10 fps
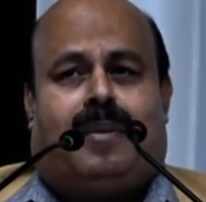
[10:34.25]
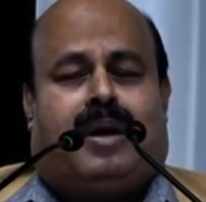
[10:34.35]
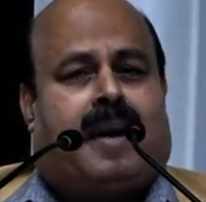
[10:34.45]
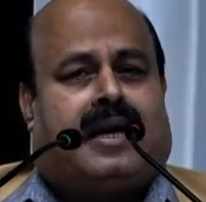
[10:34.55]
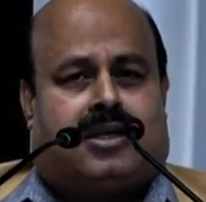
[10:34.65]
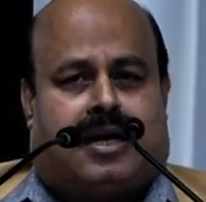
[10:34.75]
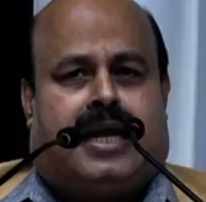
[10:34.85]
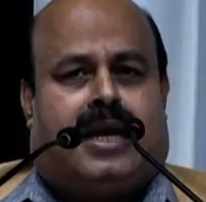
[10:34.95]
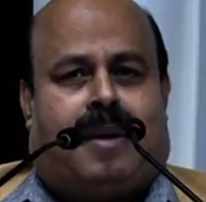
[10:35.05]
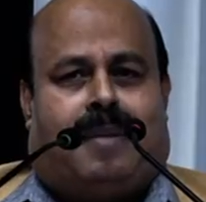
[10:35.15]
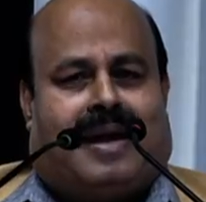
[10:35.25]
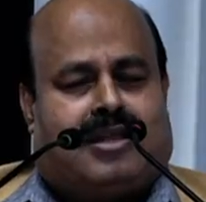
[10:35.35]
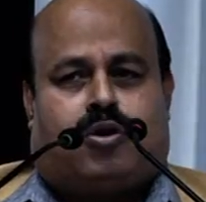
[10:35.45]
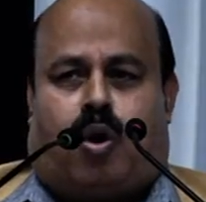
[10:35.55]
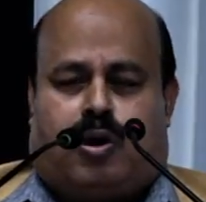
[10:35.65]
In fact, yesterday in my
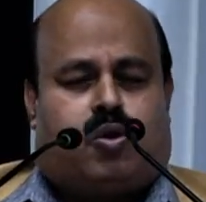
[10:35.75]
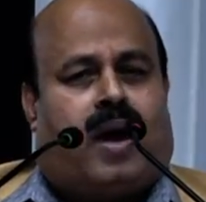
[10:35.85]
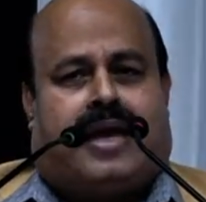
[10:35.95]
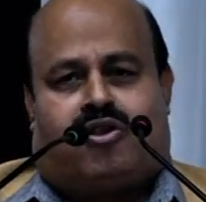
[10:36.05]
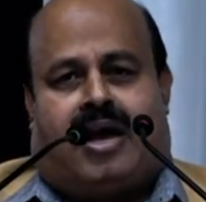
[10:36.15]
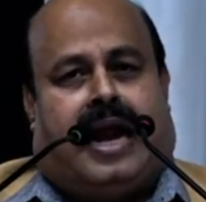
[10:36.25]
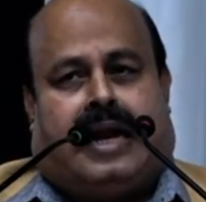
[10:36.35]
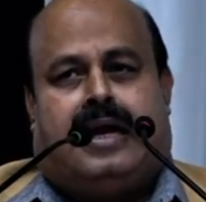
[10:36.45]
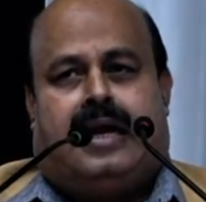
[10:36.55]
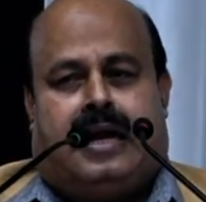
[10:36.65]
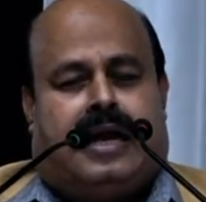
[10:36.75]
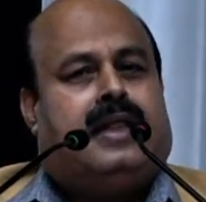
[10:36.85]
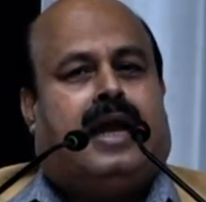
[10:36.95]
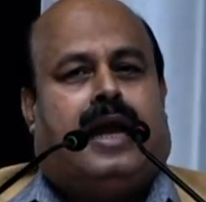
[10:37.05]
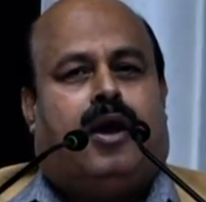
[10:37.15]
message also I said,
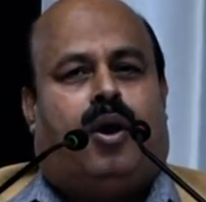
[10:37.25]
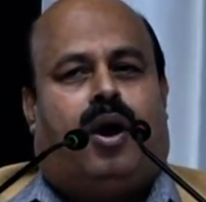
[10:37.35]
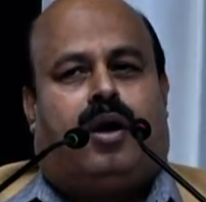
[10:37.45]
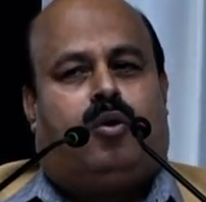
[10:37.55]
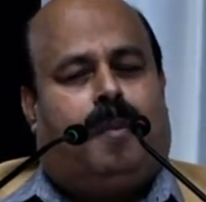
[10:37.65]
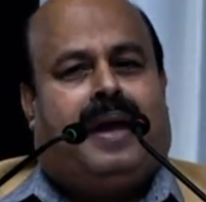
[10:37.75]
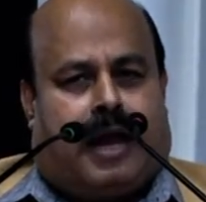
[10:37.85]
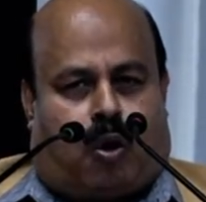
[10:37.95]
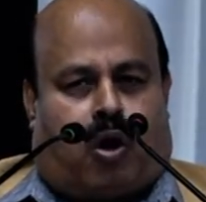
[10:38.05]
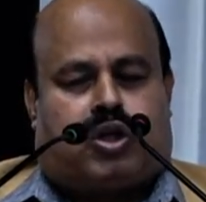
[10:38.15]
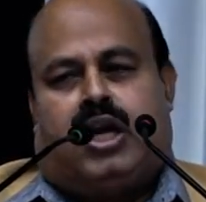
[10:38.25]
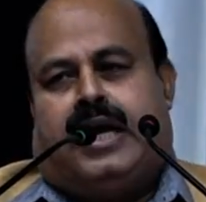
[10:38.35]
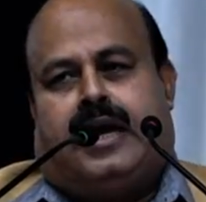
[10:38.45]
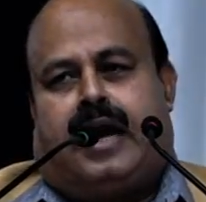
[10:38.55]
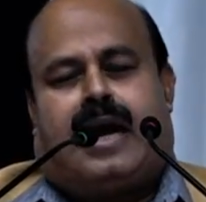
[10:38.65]
the, to be a cost
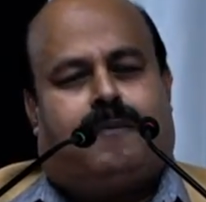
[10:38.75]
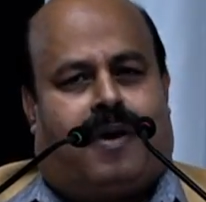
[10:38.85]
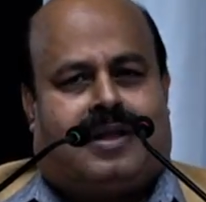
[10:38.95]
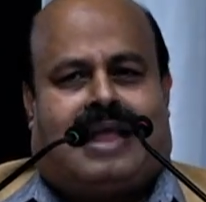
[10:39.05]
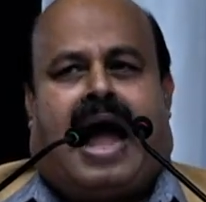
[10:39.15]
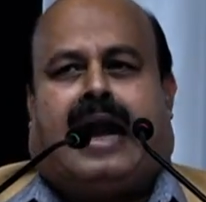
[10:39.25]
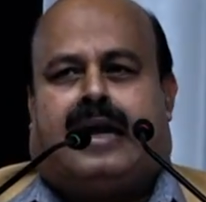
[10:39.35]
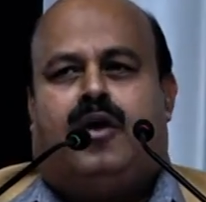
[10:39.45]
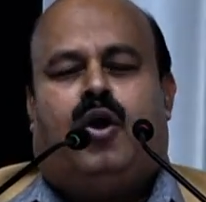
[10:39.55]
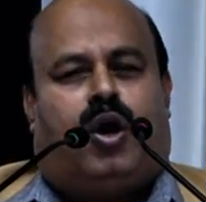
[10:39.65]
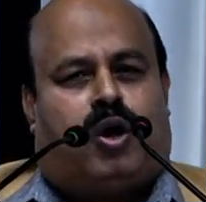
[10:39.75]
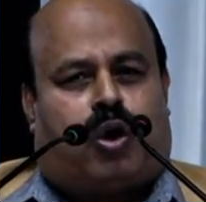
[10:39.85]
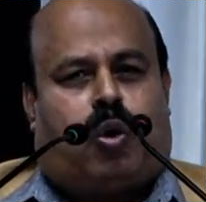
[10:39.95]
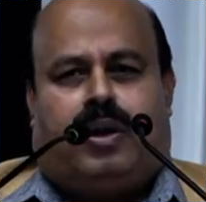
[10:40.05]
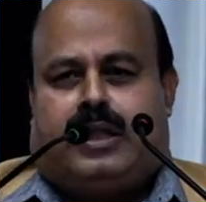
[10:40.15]
leader, and for that,
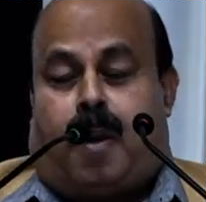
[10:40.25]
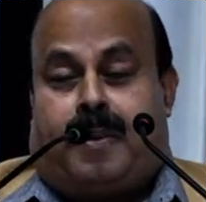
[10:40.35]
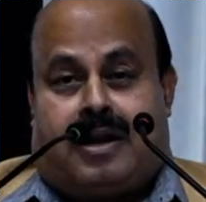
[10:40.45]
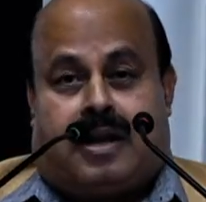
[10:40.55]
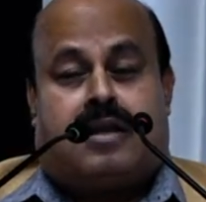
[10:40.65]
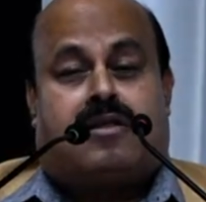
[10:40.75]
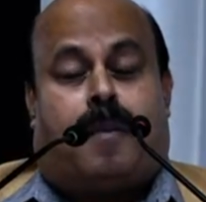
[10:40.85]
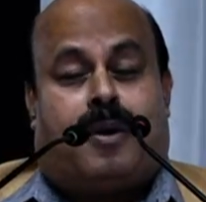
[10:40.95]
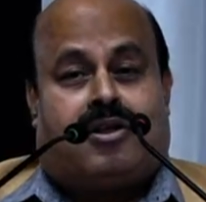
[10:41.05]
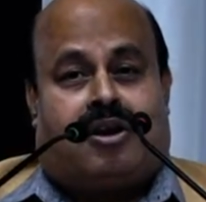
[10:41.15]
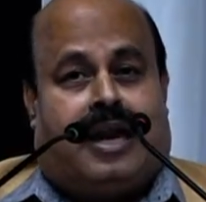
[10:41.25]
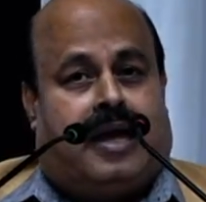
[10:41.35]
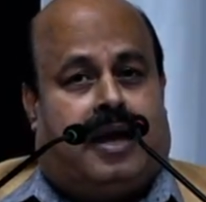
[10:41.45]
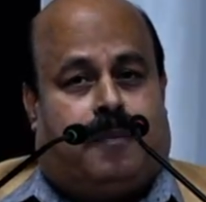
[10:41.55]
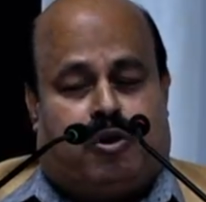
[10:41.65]
not only the operational
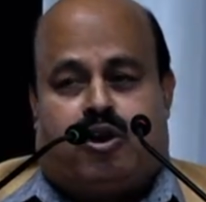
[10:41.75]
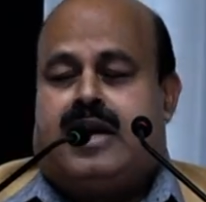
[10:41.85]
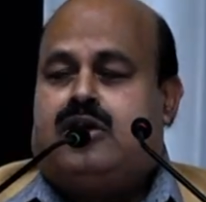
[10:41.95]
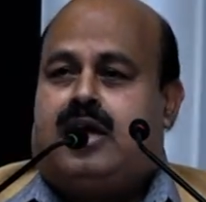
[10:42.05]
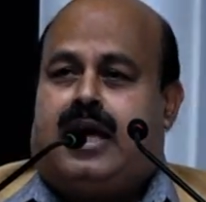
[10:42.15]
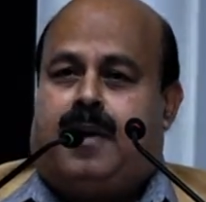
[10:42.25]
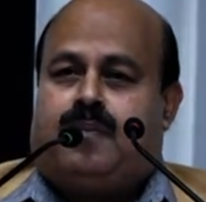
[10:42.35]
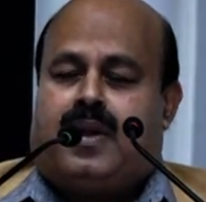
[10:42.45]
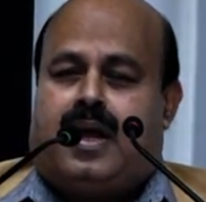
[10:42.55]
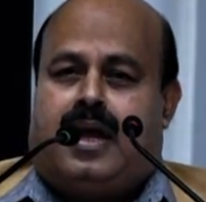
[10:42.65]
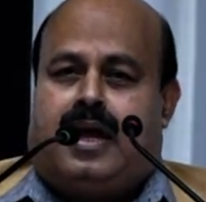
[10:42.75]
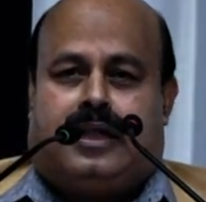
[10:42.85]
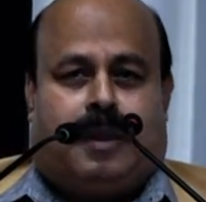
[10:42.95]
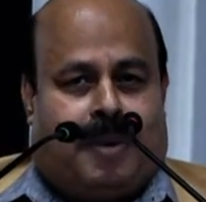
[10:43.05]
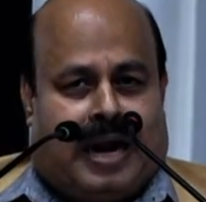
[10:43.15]
efficiency,
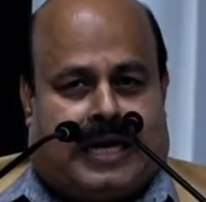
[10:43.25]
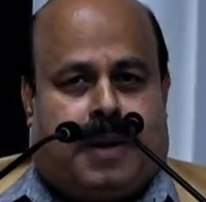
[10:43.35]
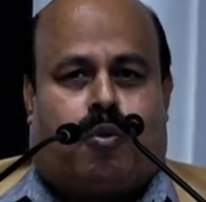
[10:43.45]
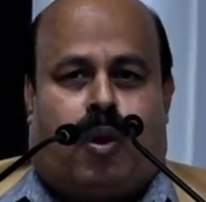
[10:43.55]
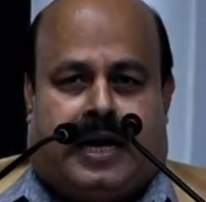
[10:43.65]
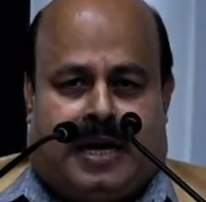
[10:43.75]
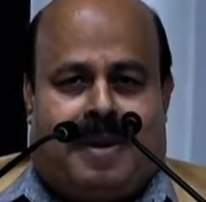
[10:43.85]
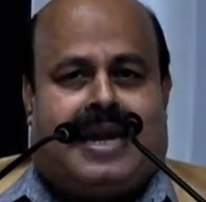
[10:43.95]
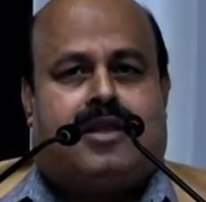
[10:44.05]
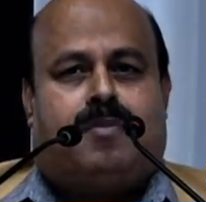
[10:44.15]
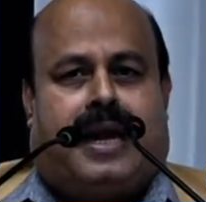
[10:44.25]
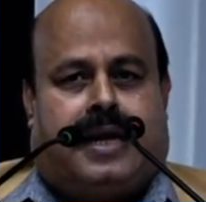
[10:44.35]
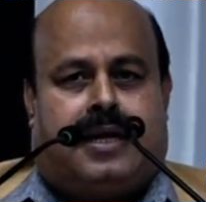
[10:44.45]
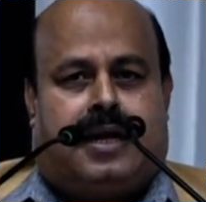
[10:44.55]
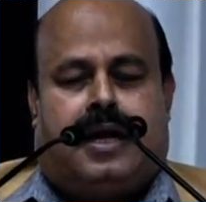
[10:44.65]
the predictive quality management,
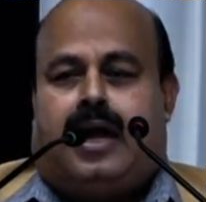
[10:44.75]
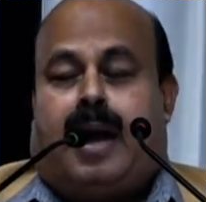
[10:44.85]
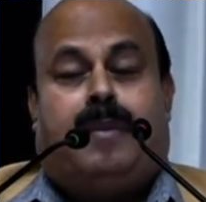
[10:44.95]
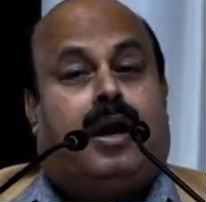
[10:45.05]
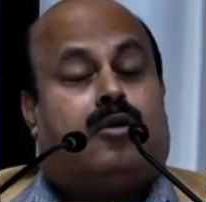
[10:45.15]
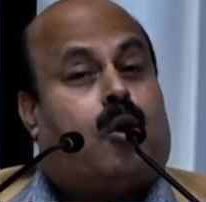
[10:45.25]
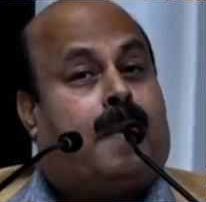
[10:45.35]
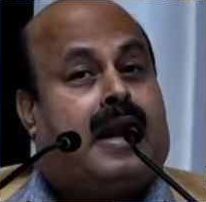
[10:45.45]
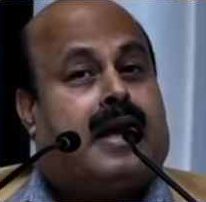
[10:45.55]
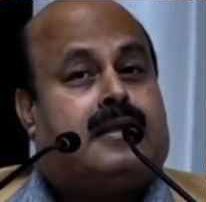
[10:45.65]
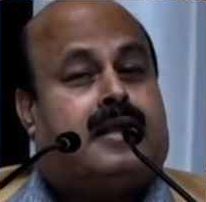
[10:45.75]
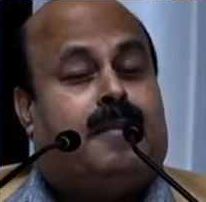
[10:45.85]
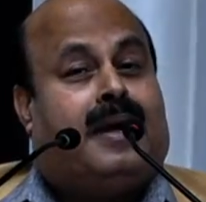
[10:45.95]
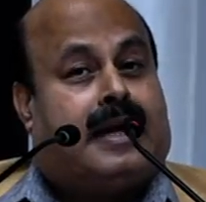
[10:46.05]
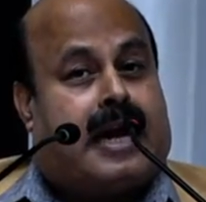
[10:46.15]
I mean, so far as the
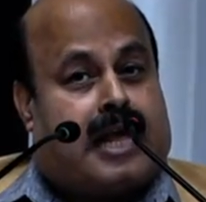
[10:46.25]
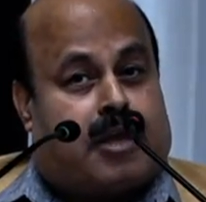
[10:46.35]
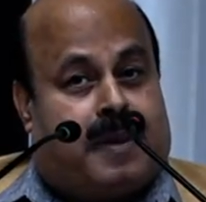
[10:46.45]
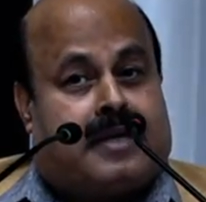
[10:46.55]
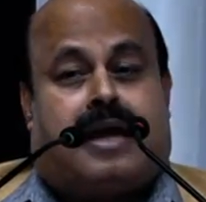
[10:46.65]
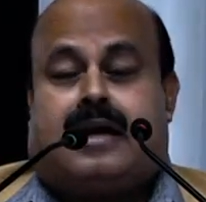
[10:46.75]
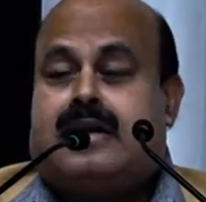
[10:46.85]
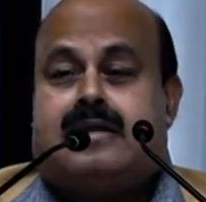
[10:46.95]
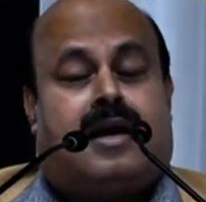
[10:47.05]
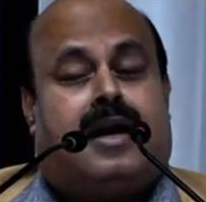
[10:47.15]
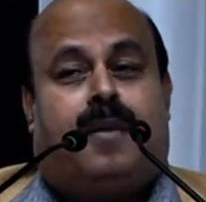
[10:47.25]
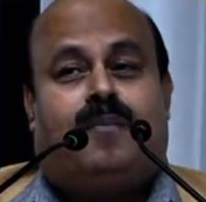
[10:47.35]
maintenance aspects are concerned.